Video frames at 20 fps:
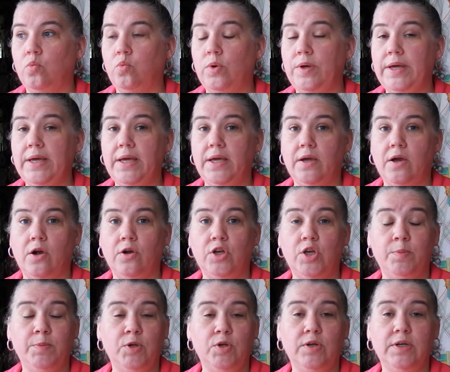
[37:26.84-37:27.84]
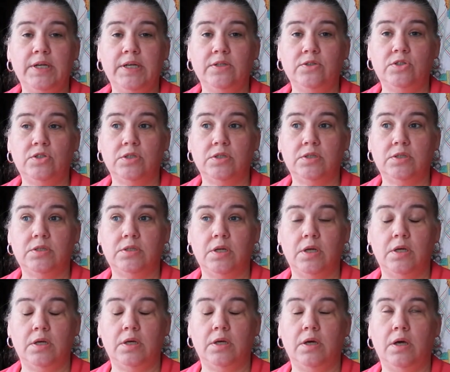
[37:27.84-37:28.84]
we, our community is just
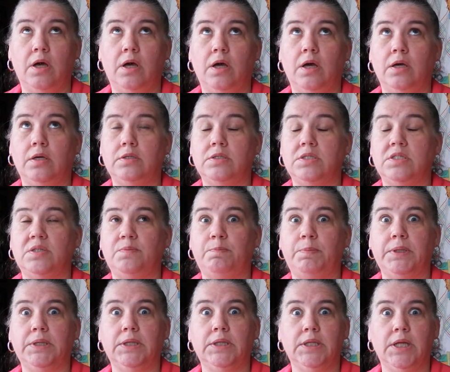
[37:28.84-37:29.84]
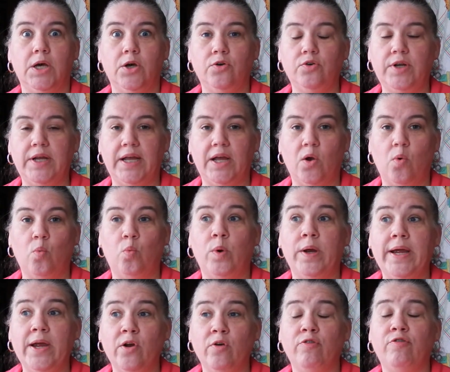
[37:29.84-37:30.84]
exploding.
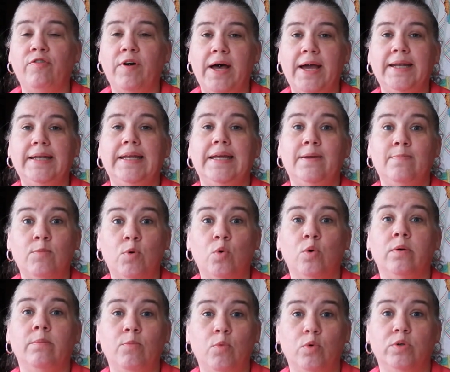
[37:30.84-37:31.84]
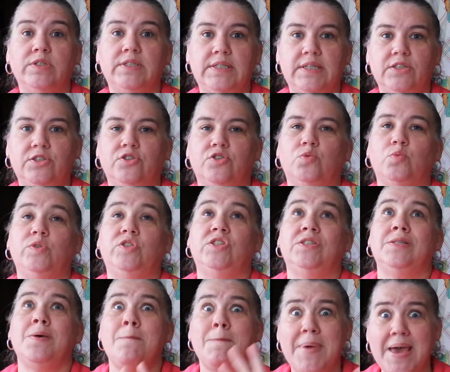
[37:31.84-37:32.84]
We are finding more and more stitchers, which
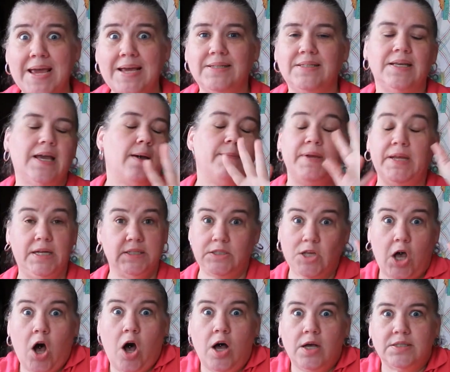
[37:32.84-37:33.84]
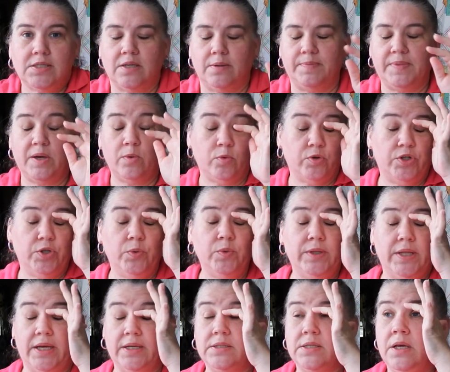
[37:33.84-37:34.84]
is amazing. I mean, it's awesome that we're doing
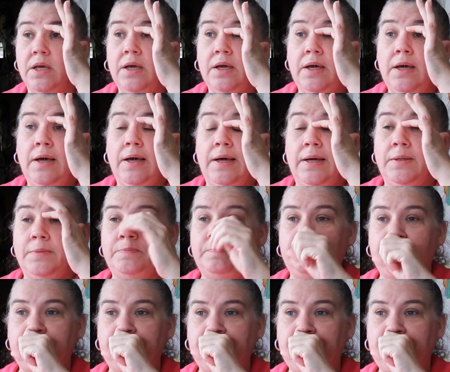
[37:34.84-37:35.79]
this.